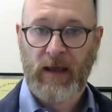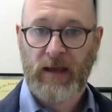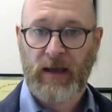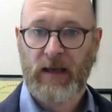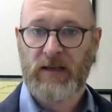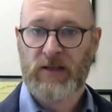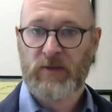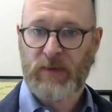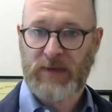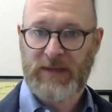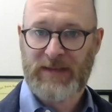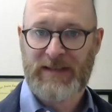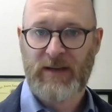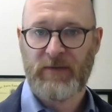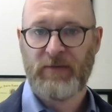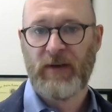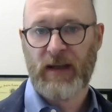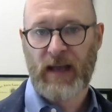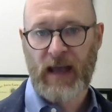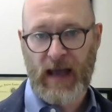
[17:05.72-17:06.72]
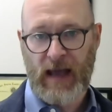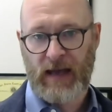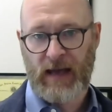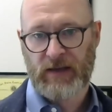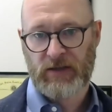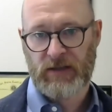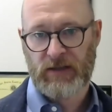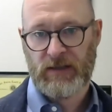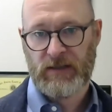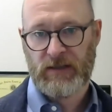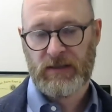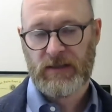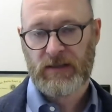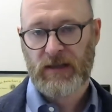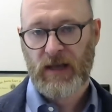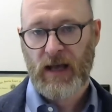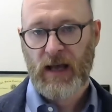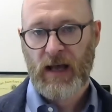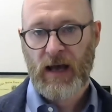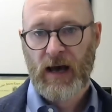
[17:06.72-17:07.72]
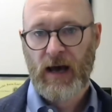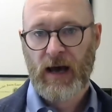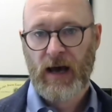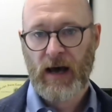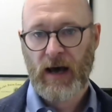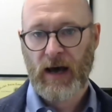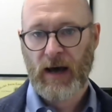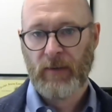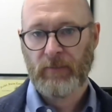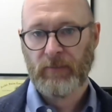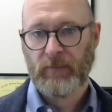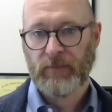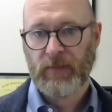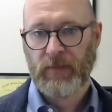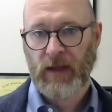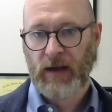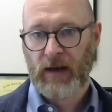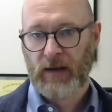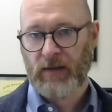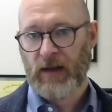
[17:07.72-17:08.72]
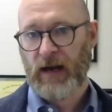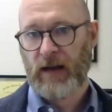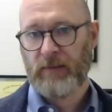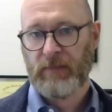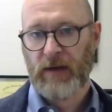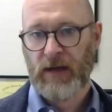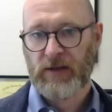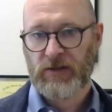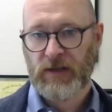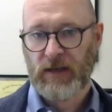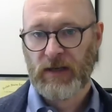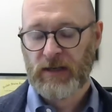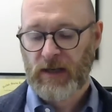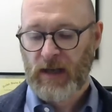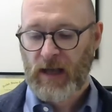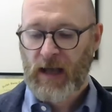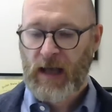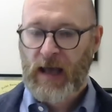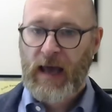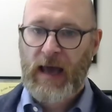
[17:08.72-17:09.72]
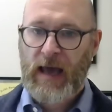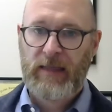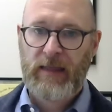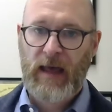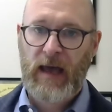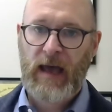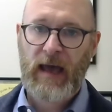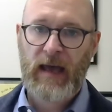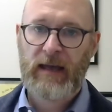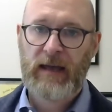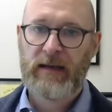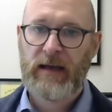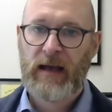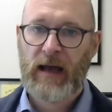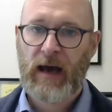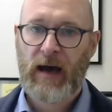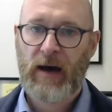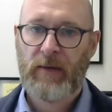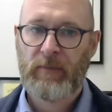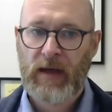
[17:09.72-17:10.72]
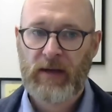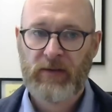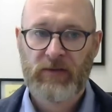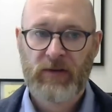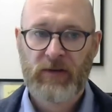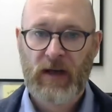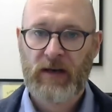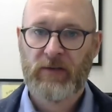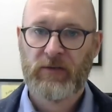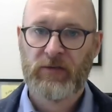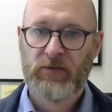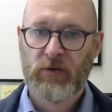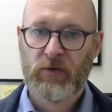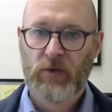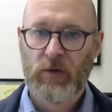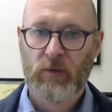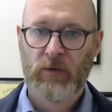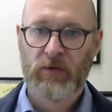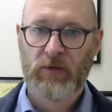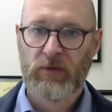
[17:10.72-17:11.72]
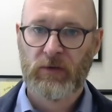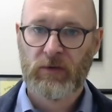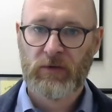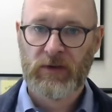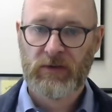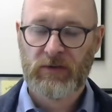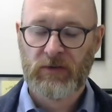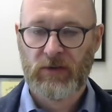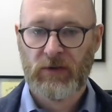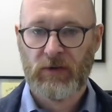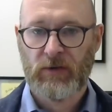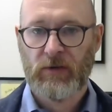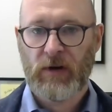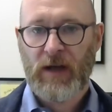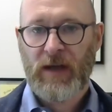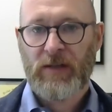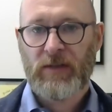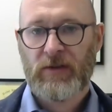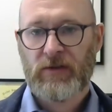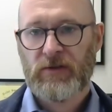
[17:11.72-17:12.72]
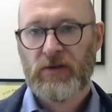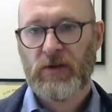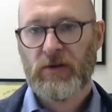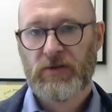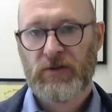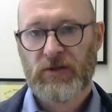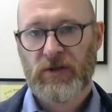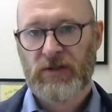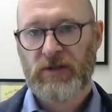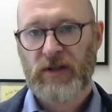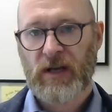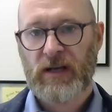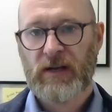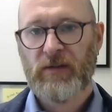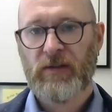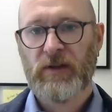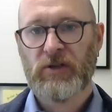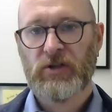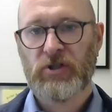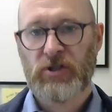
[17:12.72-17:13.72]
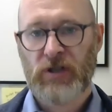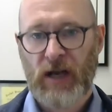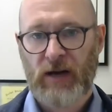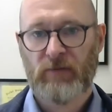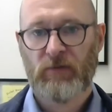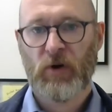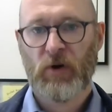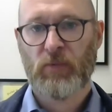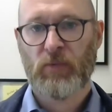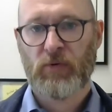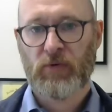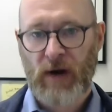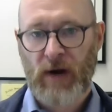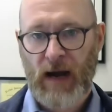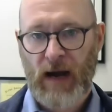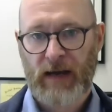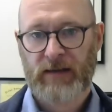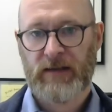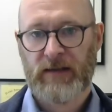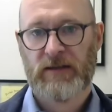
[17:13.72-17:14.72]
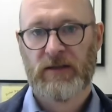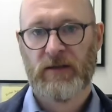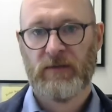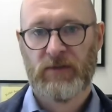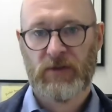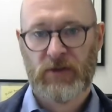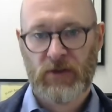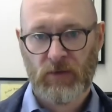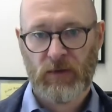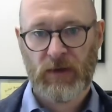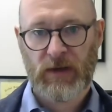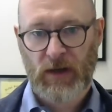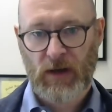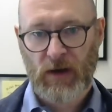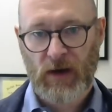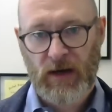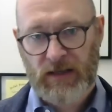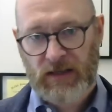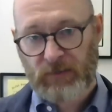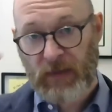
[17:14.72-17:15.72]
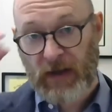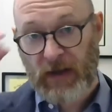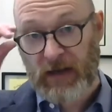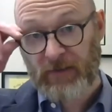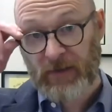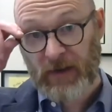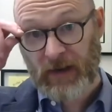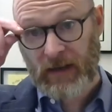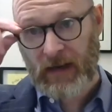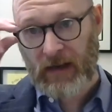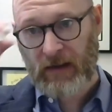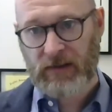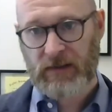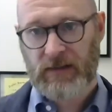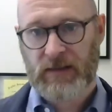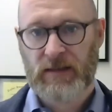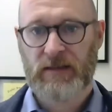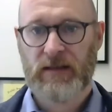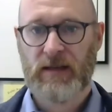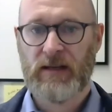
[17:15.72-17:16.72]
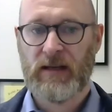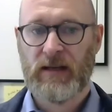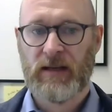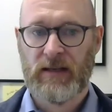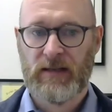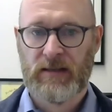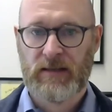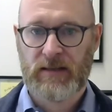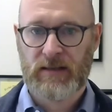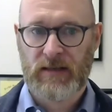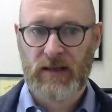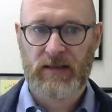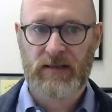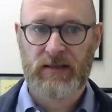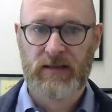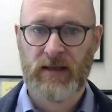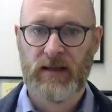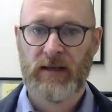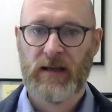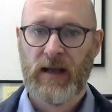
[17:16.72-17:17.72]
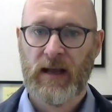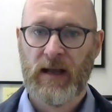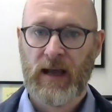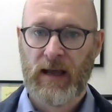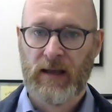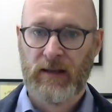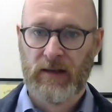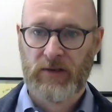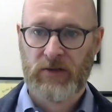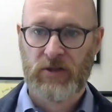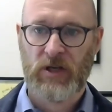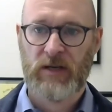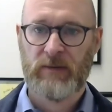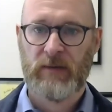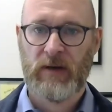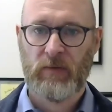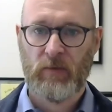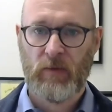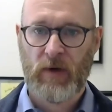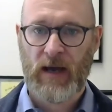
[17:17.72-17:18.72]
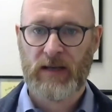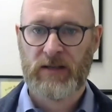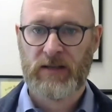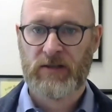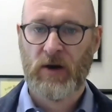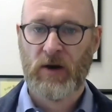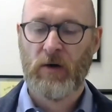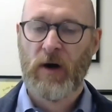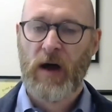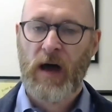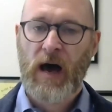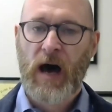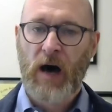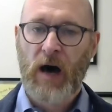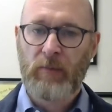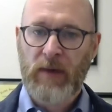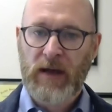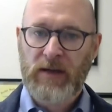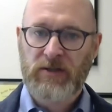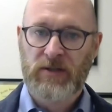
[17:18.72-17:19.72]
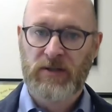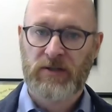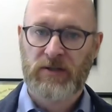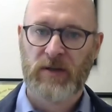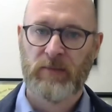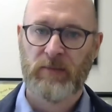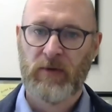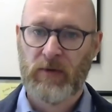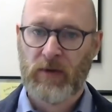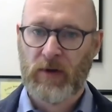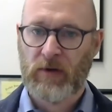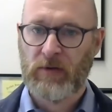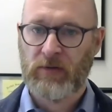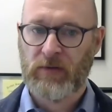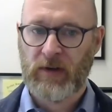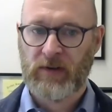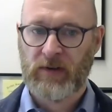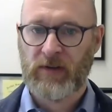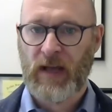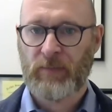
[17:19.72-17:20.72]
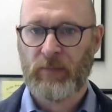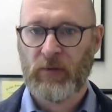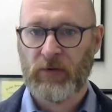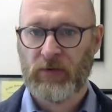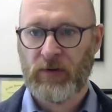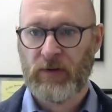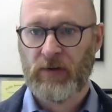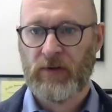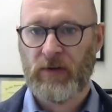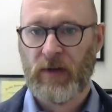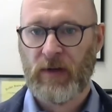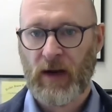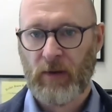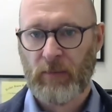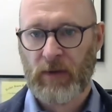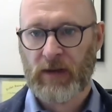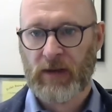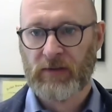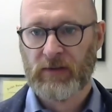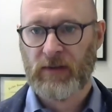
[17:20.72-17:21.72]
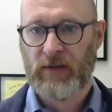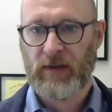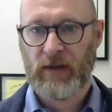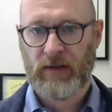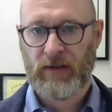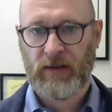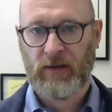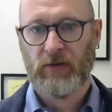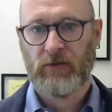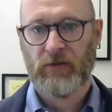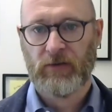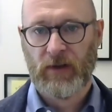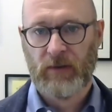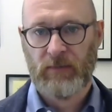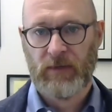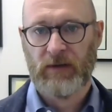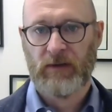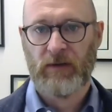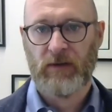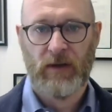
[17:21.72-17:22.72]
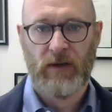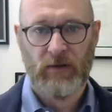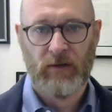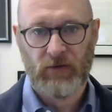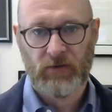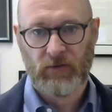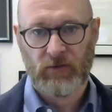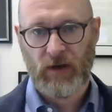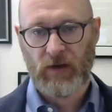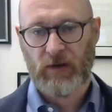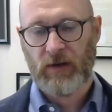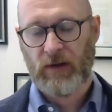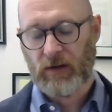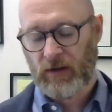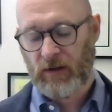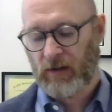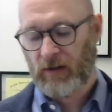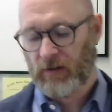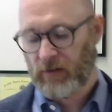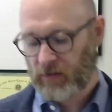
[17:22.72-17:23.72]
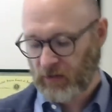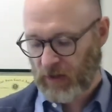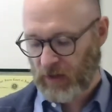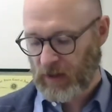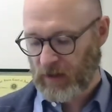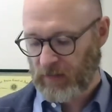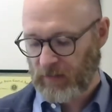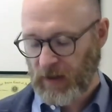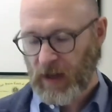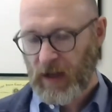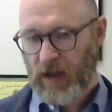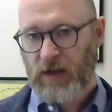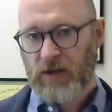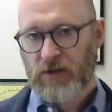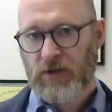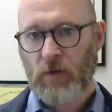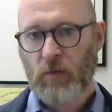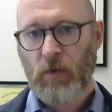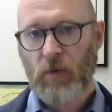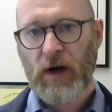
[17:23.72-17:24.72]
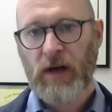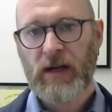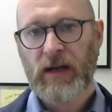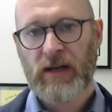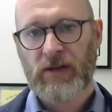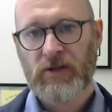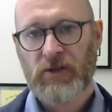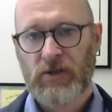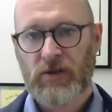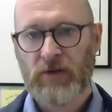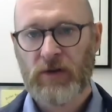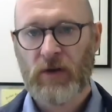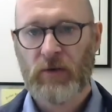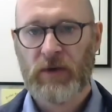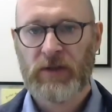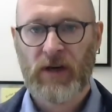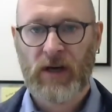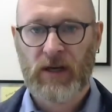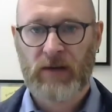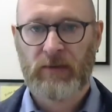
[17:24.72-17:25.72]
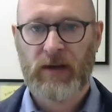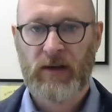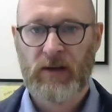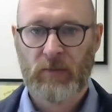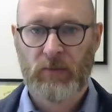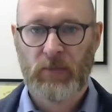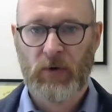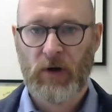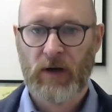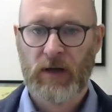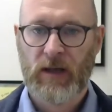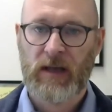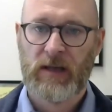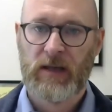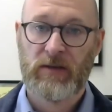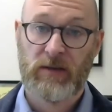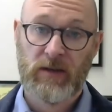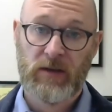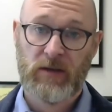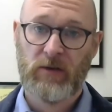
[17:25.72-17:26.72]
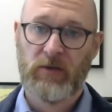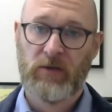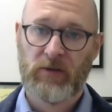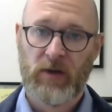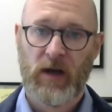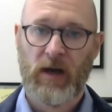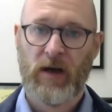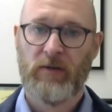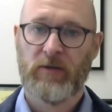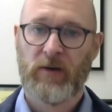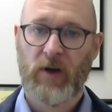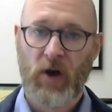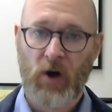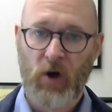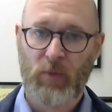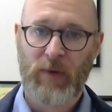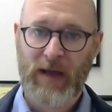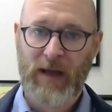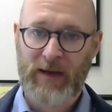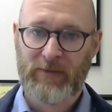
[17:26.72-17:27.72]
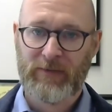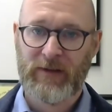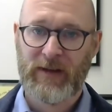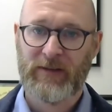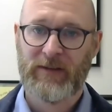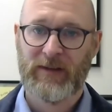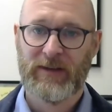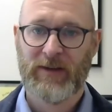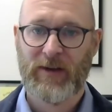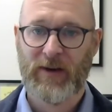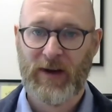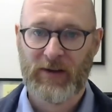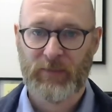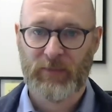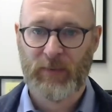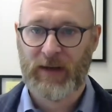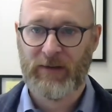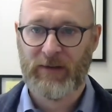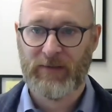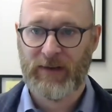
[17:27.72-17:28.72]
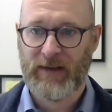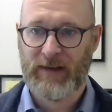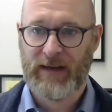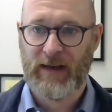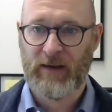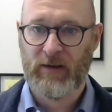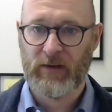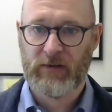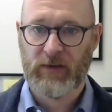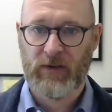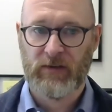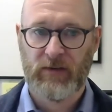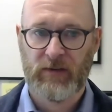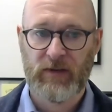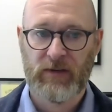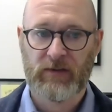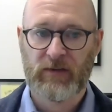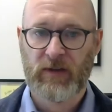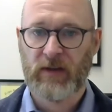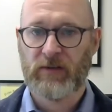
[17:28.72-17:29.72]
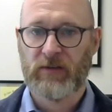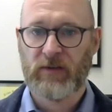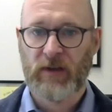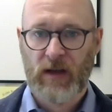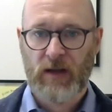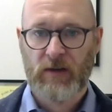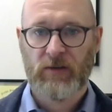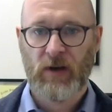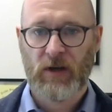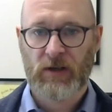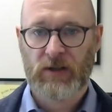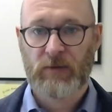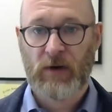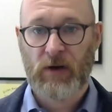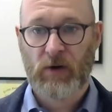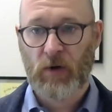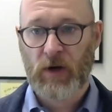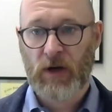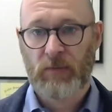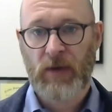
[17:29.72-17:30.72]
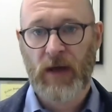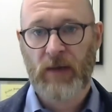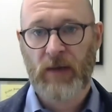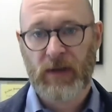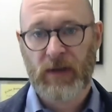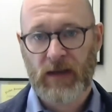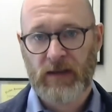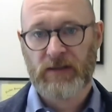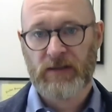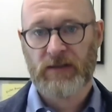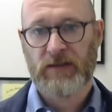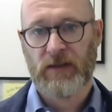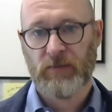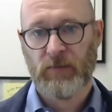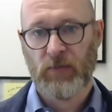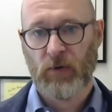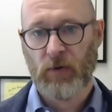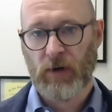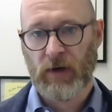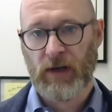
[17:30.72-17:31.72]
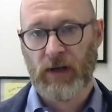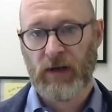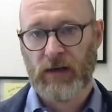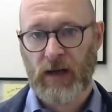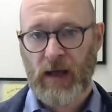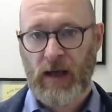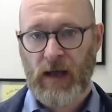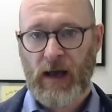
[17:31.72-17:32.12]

kind of specific actions that I mentioned, and then as kind of Stuart was alluding to, there's just kind of the general practice of doing cost-benefit analysis in a consistent and legitimate way. So I'll mention some of those examples there because I think those can be illustrative. So one issue that we talk about in the book is the use of co-benefits in cost-benefit analysis. And this gets talked about quite a bit because it's an important